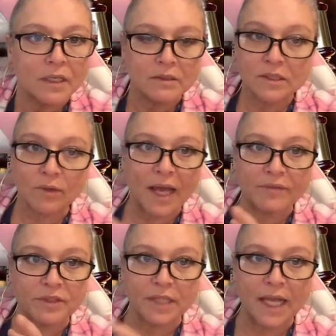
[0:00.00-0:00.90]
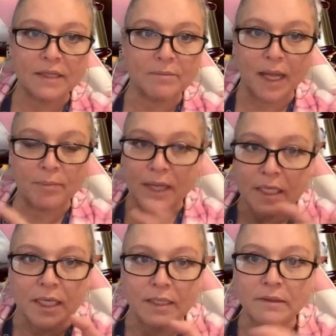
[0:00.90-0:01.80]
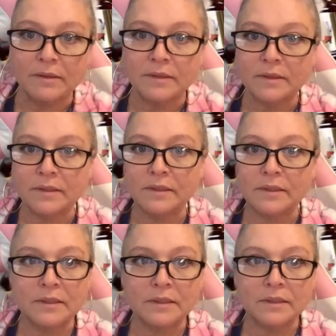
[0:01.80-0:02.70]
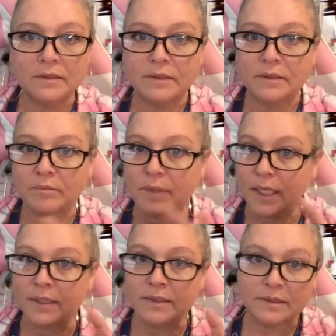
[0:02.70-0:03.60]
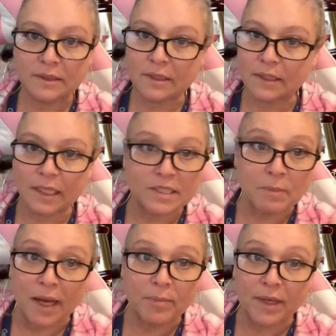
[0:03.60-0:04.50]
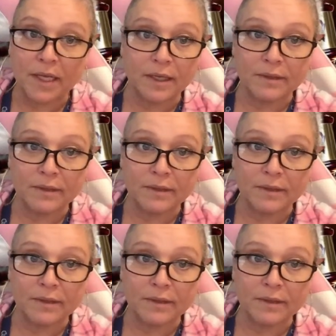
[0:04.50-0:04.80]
Don't have to like my opinion. But it's my opinion.